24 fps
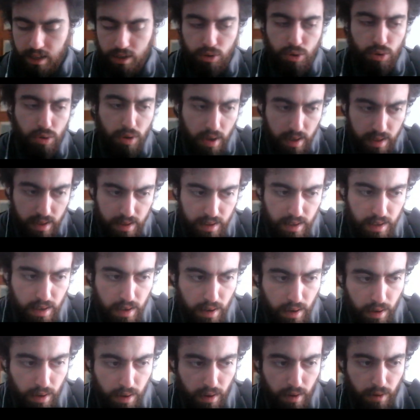a good
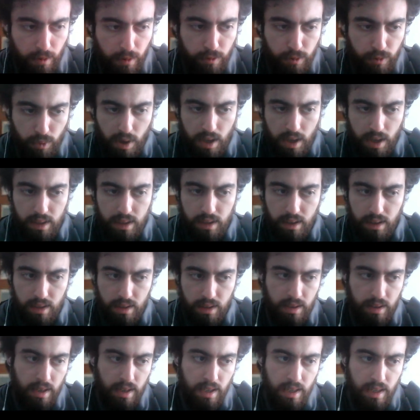idea of
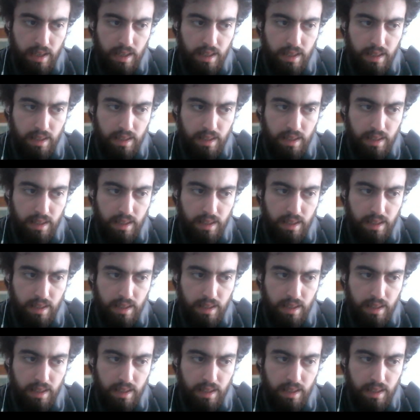whether